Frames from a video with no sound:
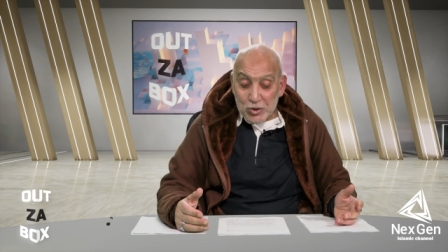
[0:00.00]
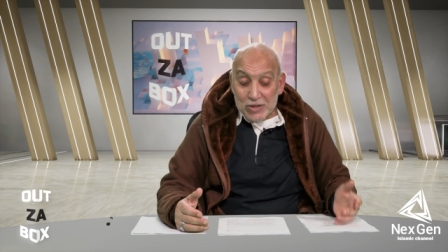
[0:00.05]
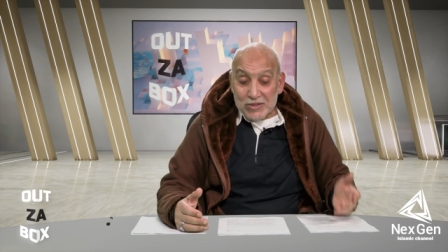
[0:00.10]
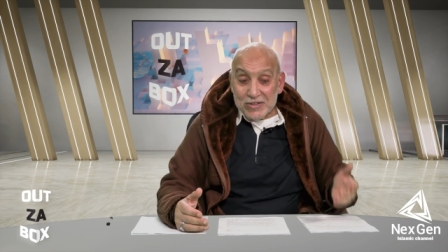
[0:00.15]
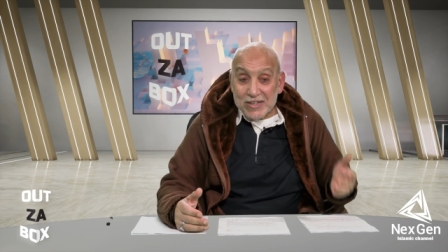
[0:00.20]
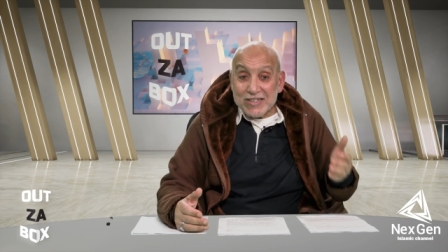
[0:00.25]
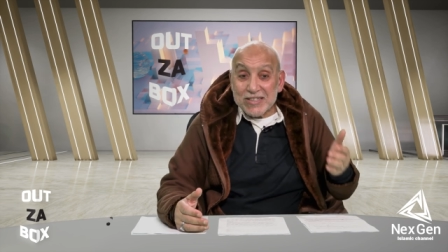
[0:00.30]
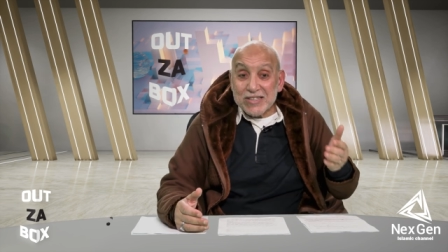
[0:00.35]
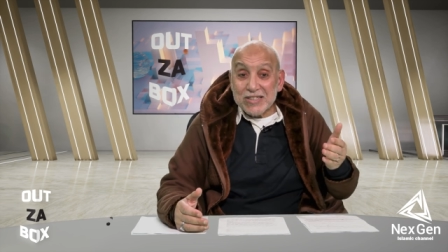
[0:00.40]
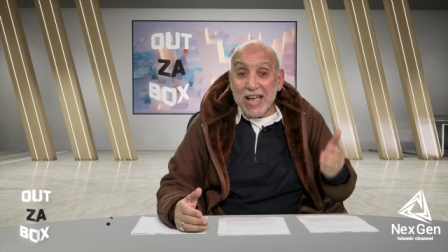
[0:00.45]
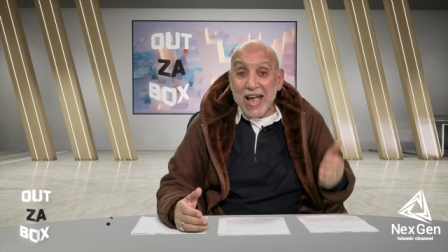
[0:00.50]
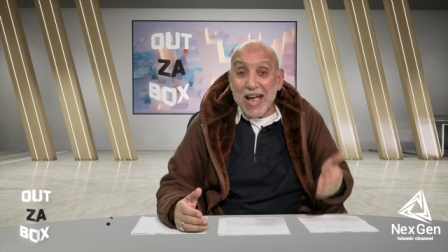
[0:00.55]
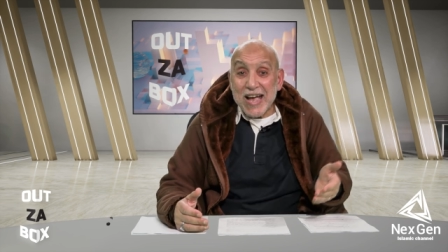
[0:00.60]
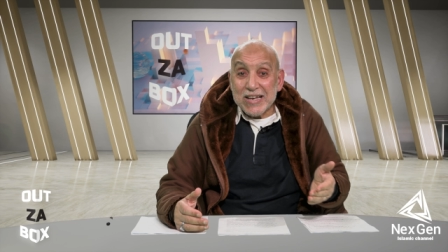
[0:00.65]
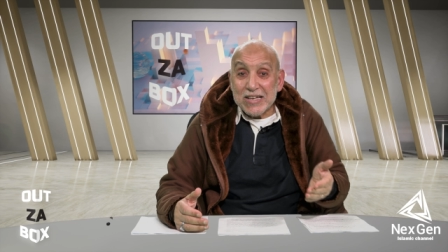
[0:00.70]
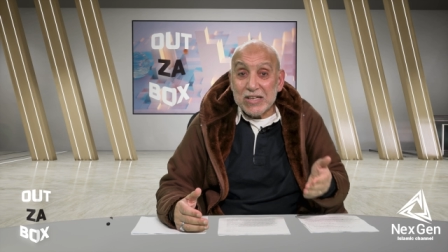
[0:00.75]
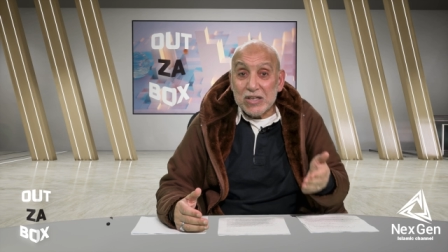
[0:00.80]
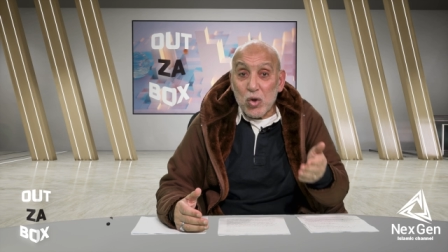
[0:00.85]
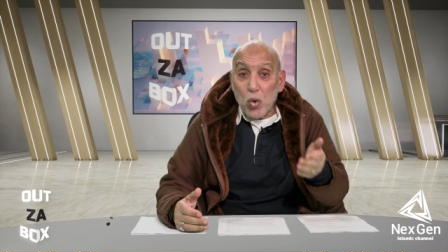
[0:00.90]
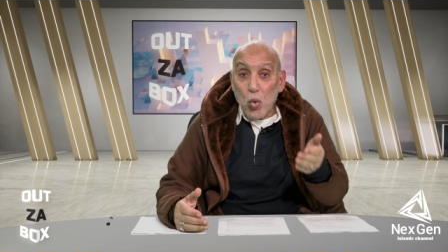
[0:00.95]
to
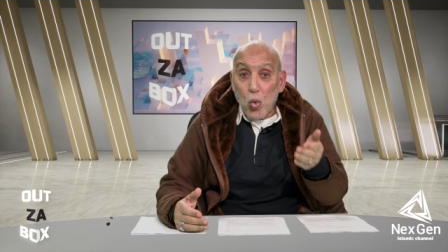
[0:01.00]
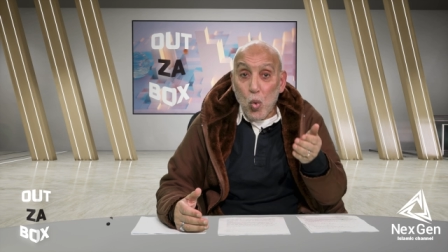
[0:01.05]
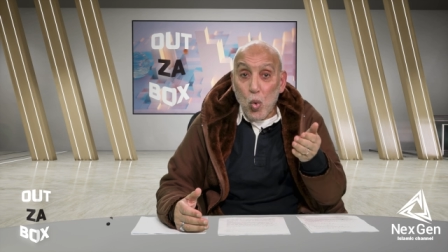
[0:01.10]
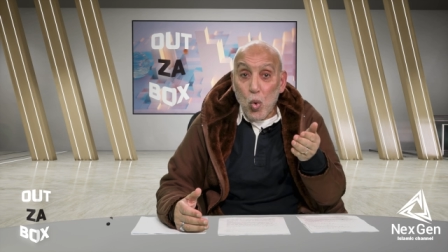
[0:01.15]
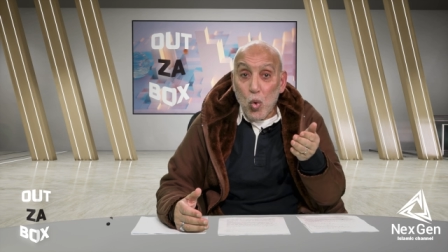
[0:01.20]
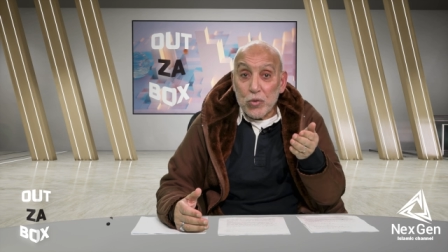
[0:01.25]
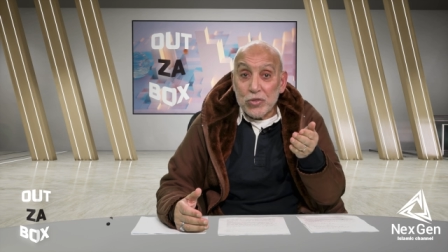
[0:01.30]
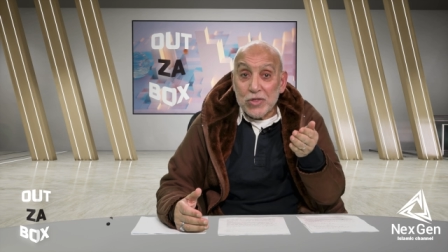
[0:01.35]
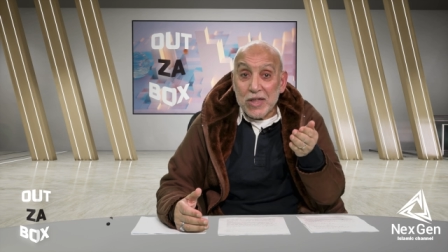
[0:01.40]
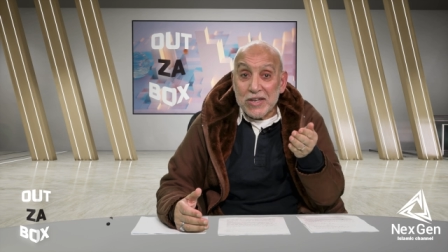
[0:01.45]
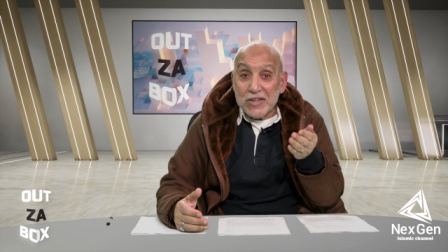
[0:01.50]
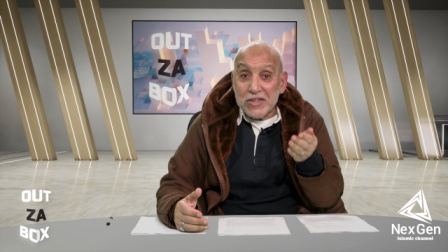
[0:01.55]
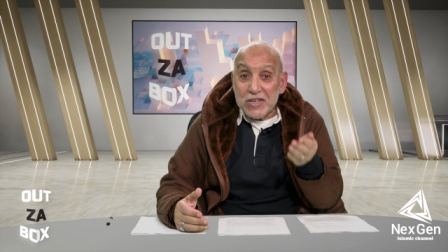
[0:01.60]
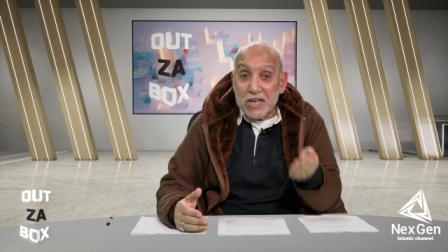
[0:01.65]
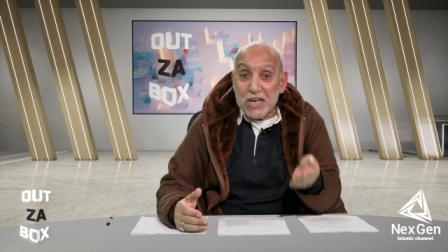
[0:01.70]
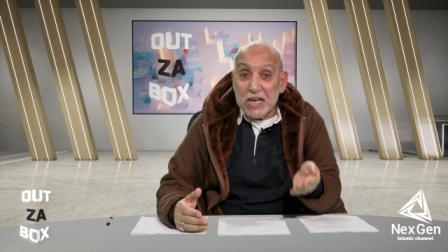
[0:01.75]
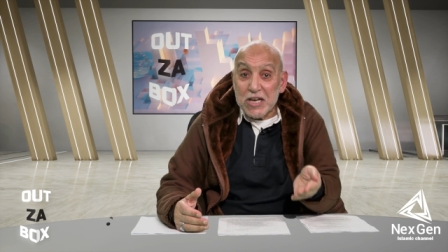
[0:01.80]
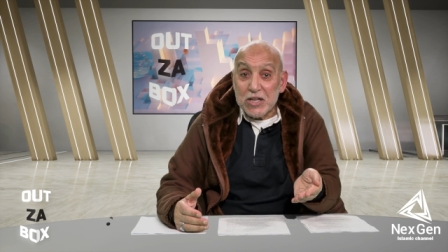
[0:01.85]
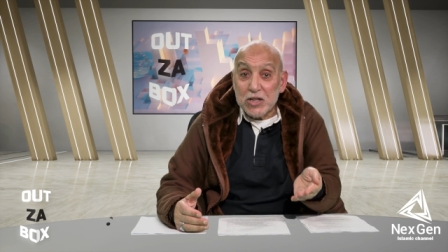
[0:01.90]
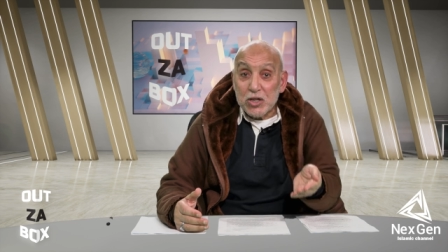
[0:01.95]
understand the
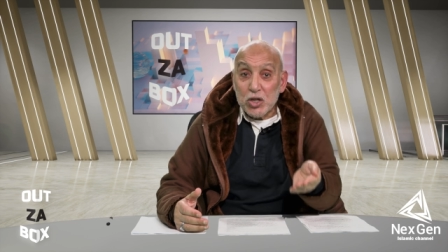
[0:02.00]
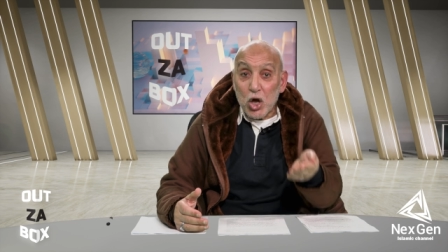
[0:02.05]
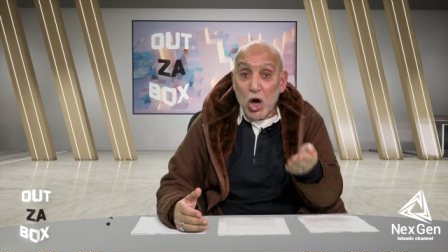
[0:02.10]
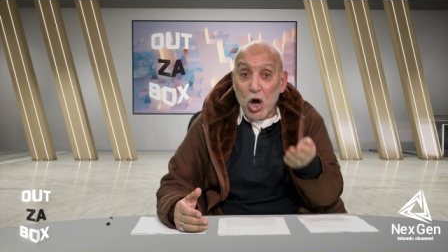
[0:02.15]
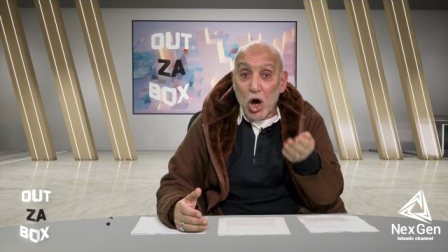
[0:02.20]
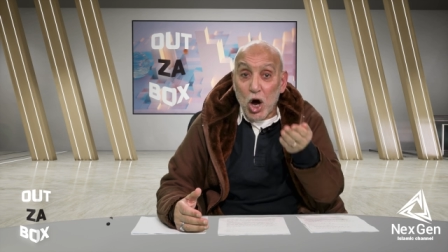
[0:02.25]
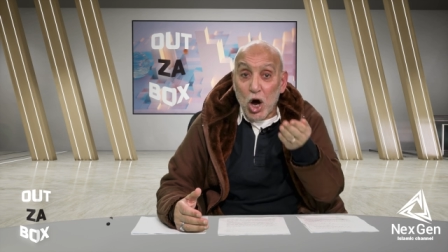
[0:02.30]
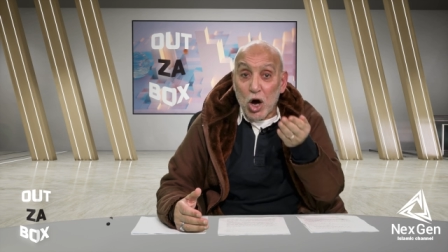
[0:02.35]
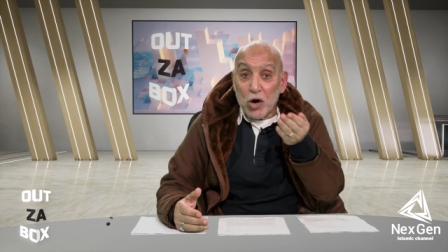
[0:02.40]
need